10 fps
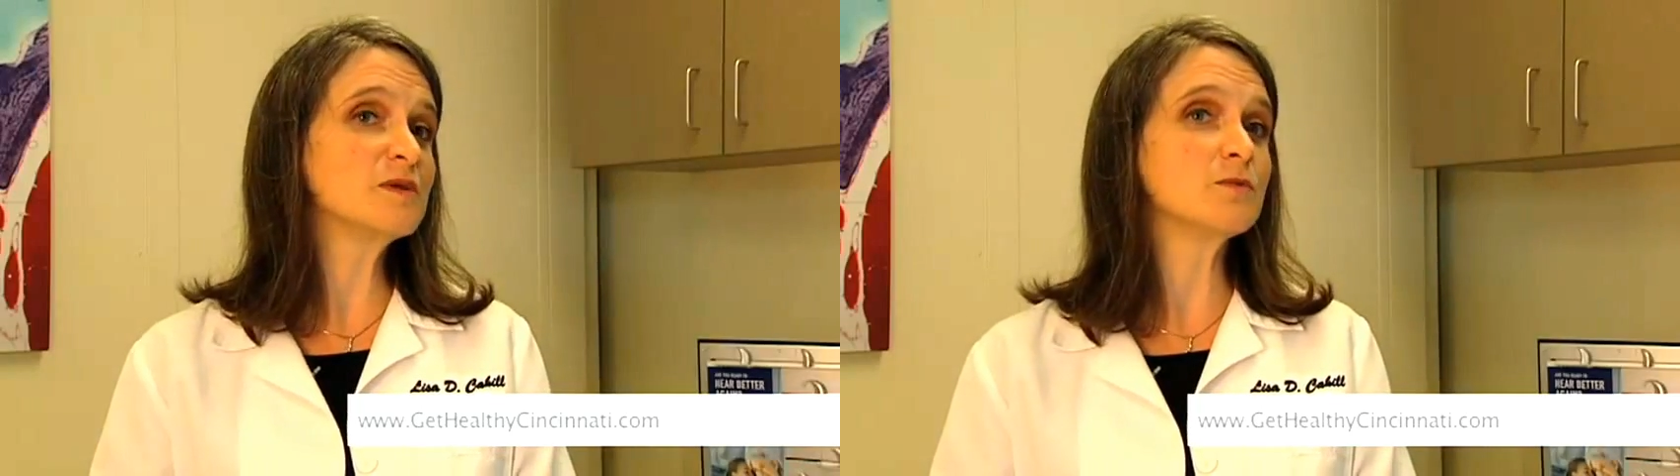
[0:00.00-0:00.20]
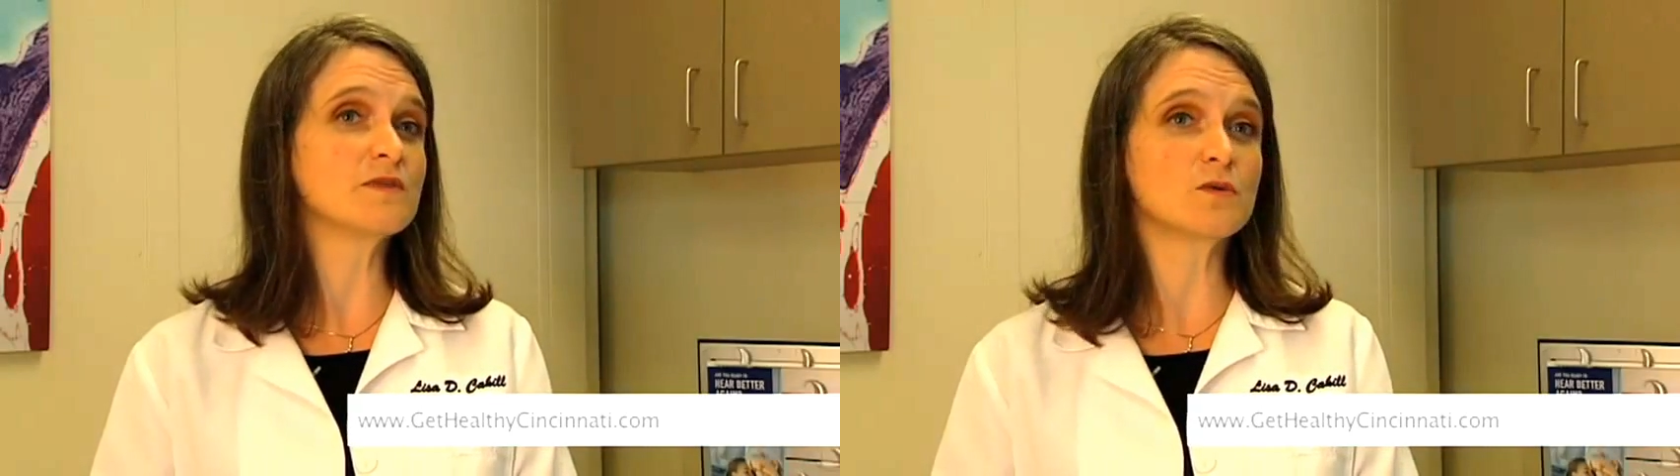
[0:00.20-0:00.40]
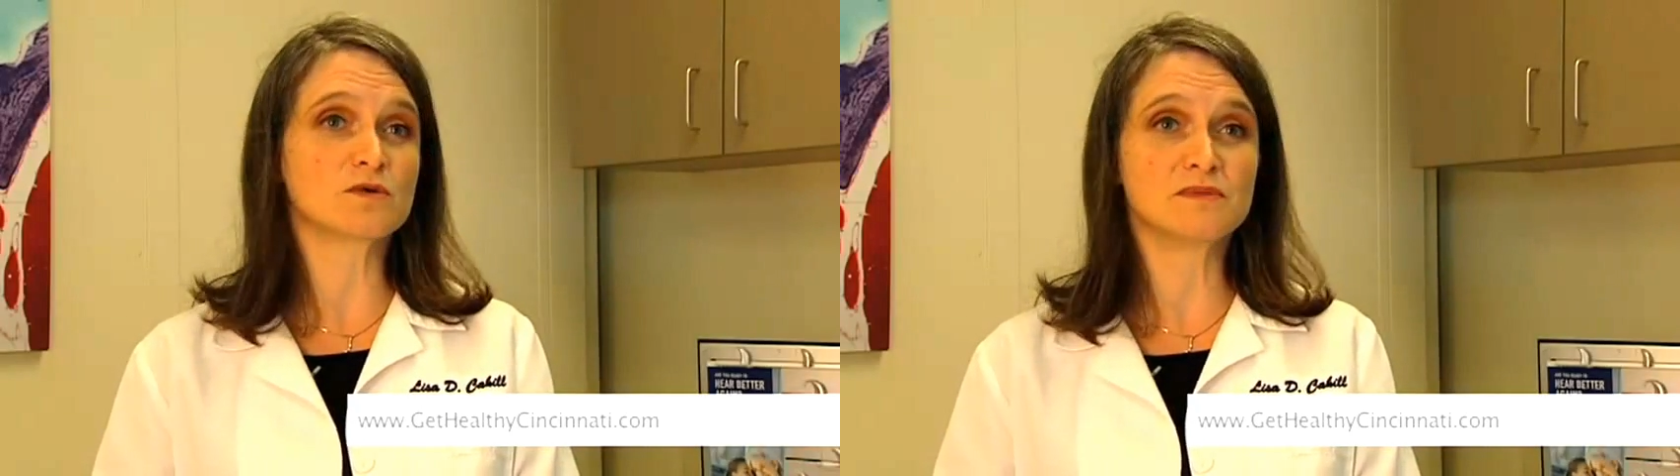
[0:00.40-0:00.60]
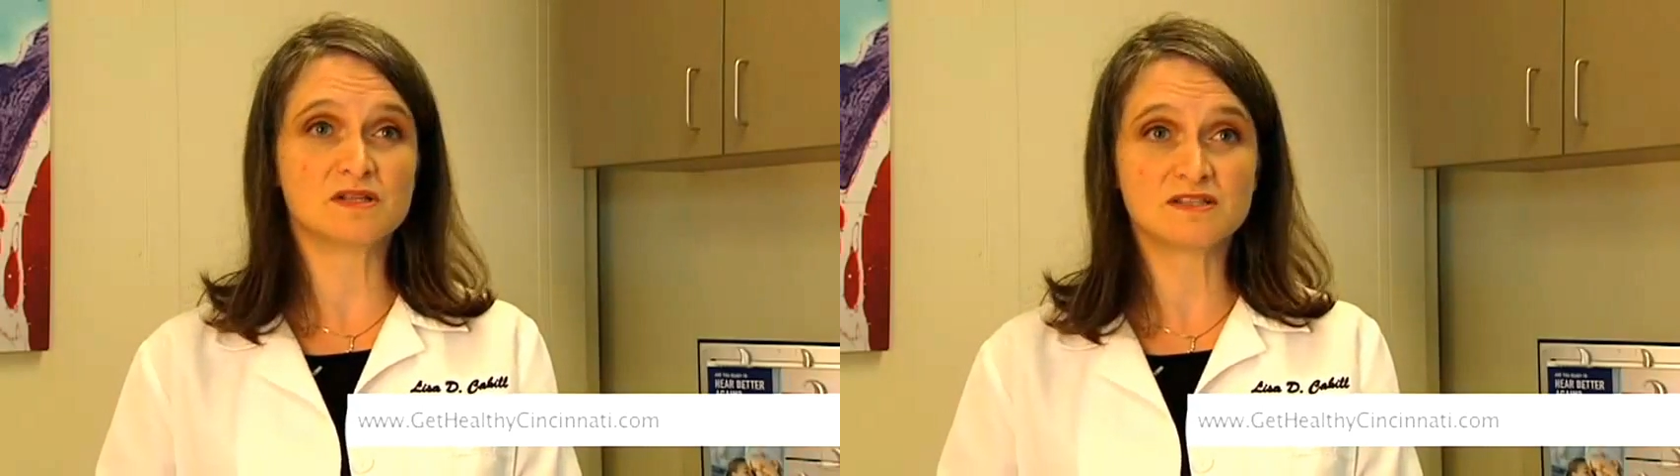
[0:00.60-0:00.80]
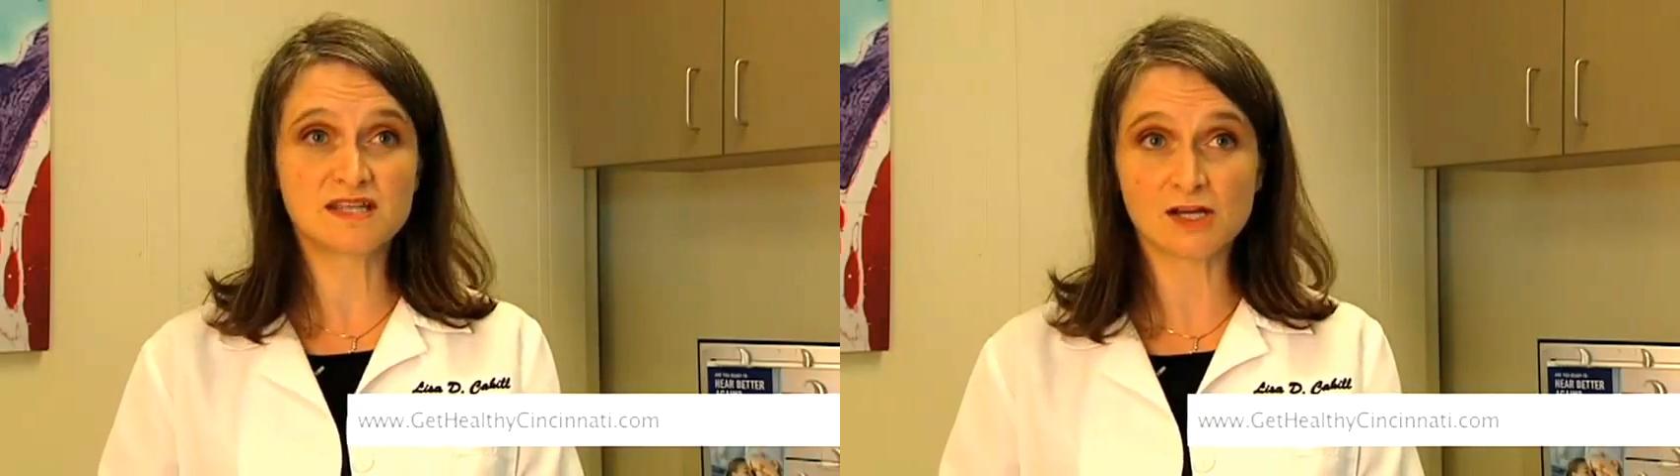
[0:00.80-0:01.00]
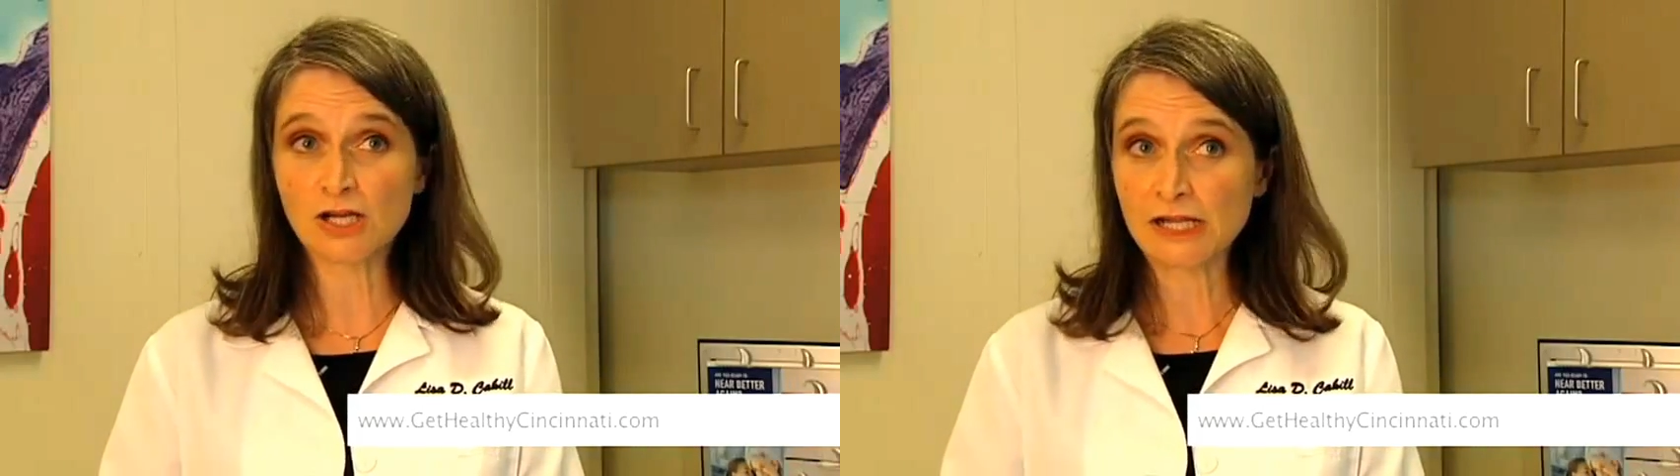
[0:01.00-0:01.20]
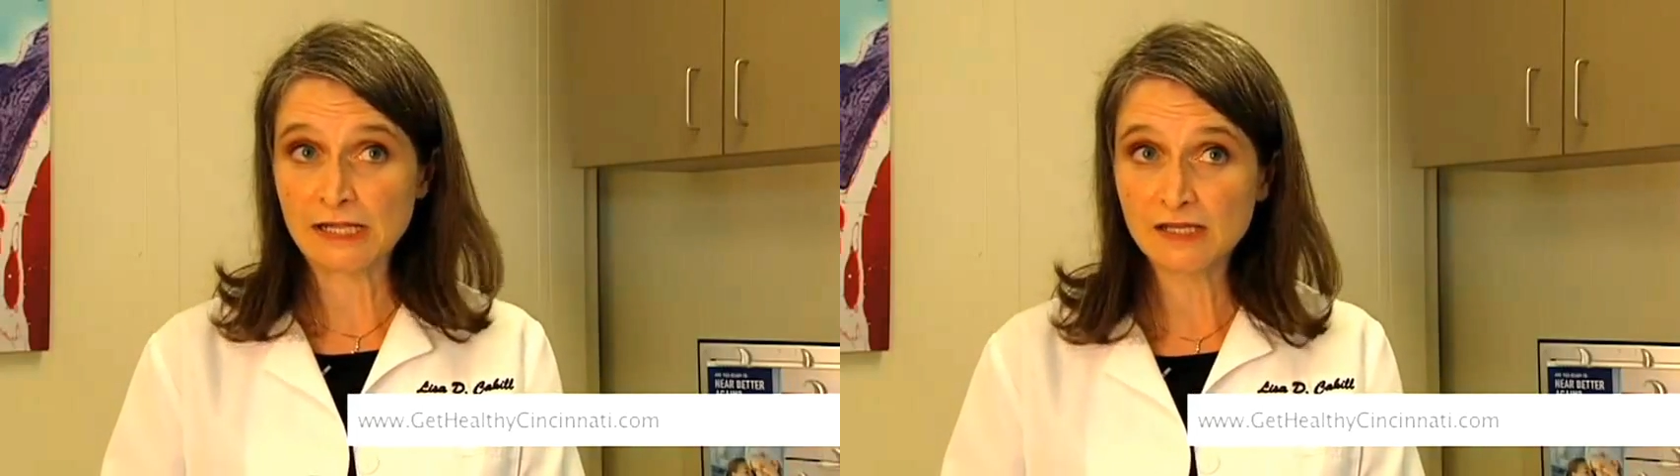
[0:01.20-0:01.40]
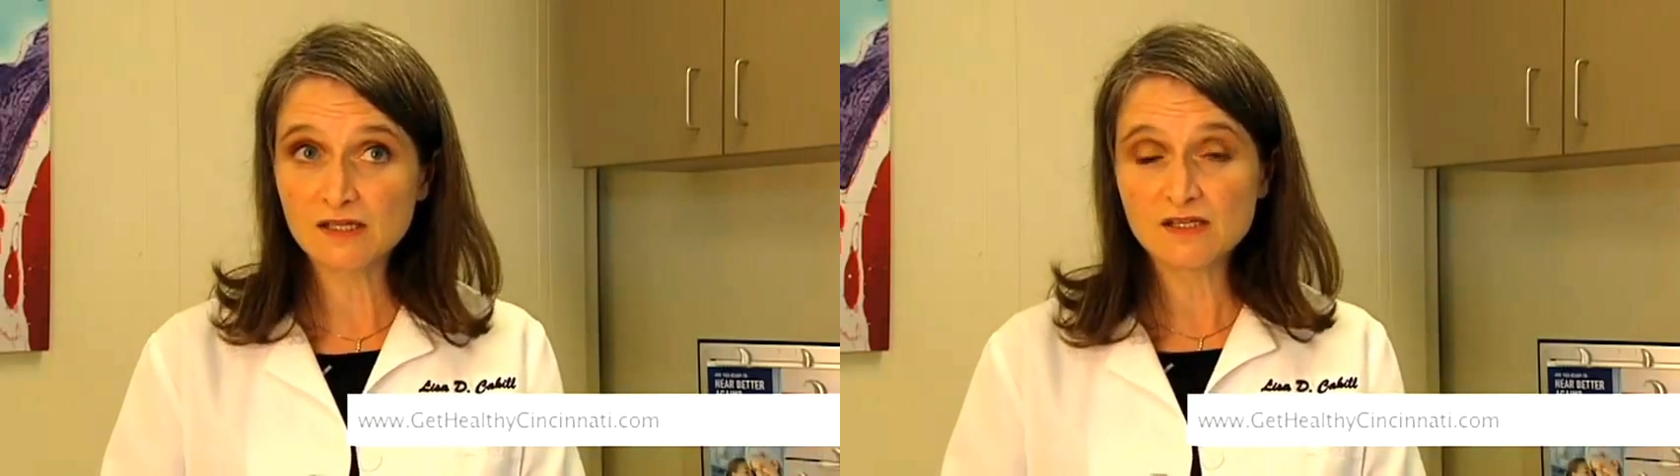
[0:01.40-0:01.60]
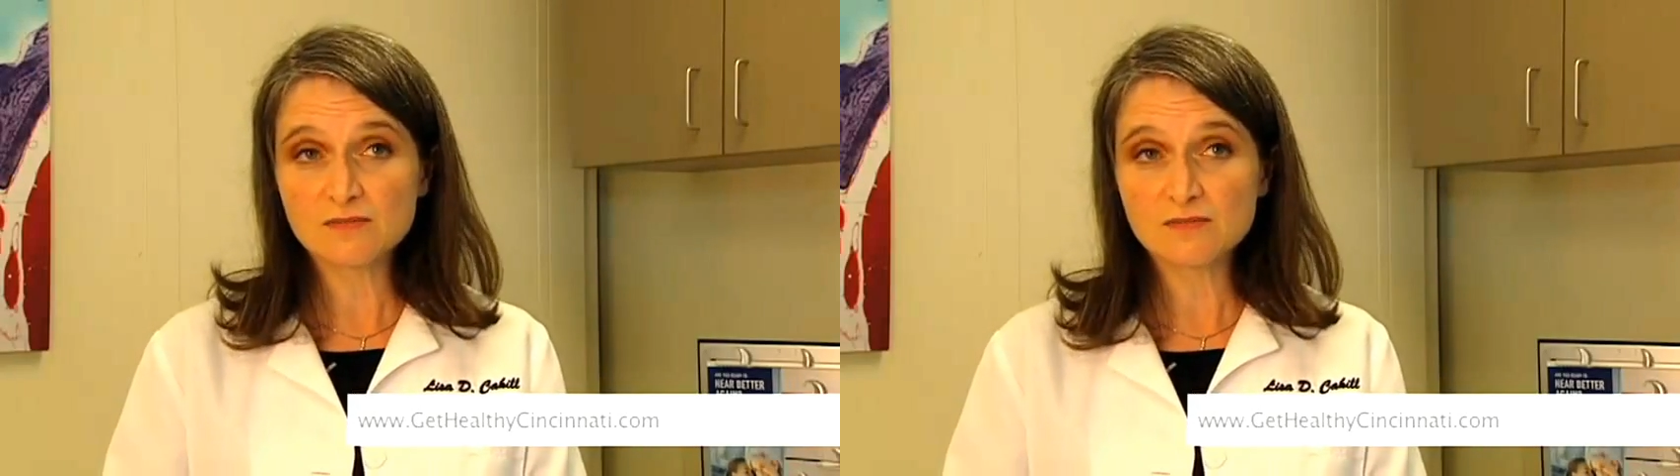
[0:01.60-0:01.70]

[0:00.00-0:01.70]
people that were military,